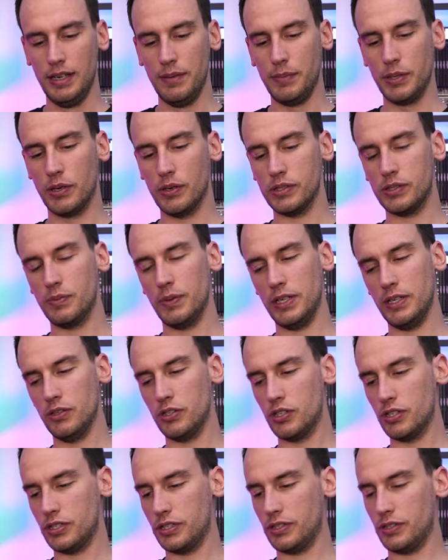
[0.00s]
Because when you
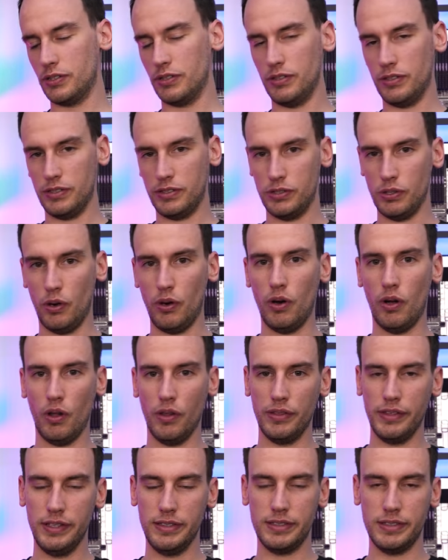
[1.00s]
just saw
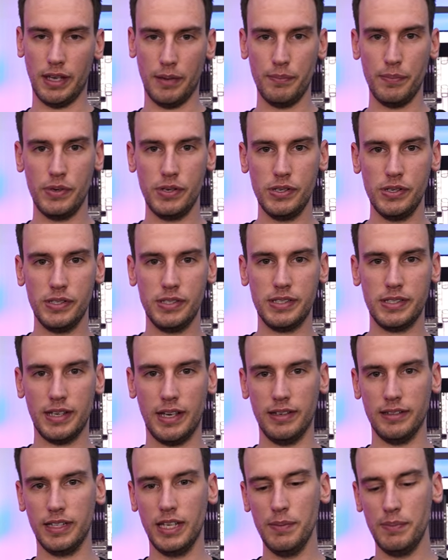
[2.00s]
all these numbers,
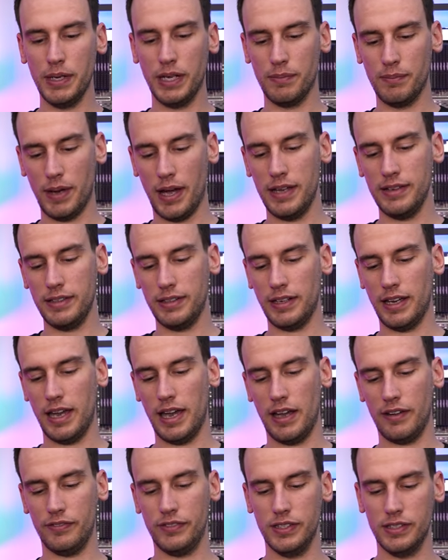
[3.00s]
and keeping in mind that I
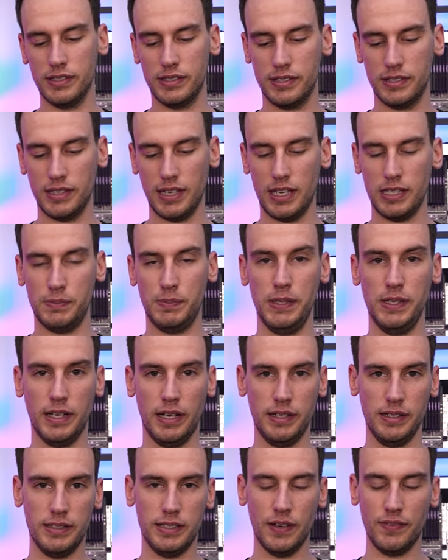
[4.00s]
have this
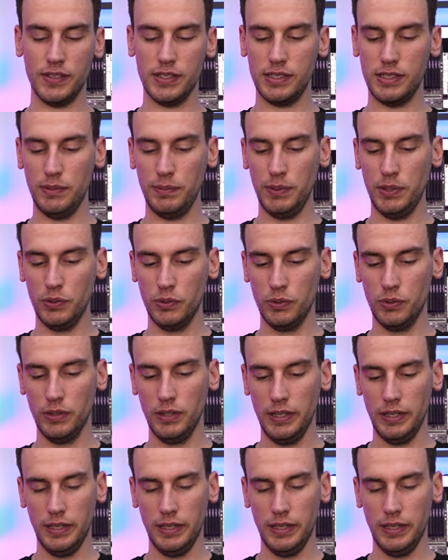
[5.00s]
SP97 CPU,